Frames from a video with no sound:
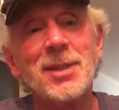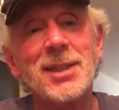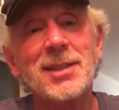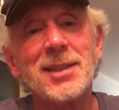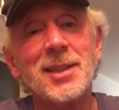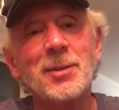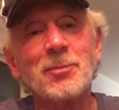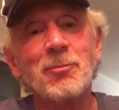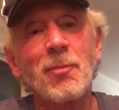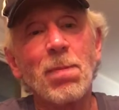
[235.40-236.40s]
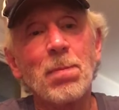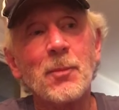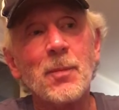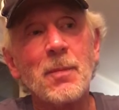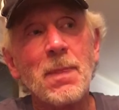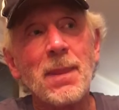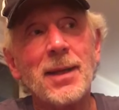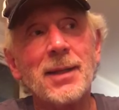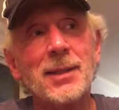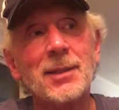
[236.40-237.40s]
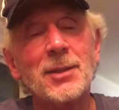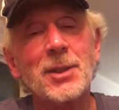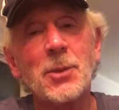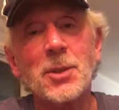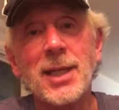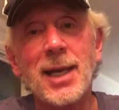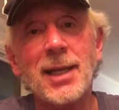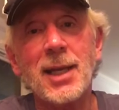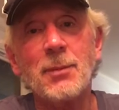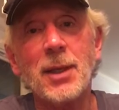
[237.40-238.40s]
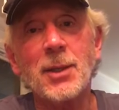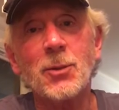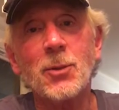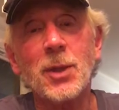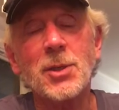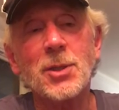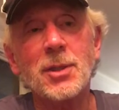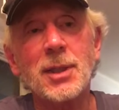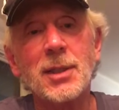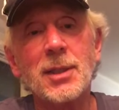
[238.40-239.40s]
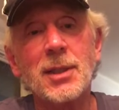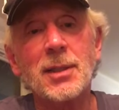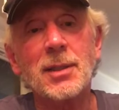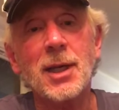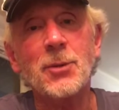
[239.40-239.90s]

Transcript: but uh, uh, she was dynamic, no question, and uh, God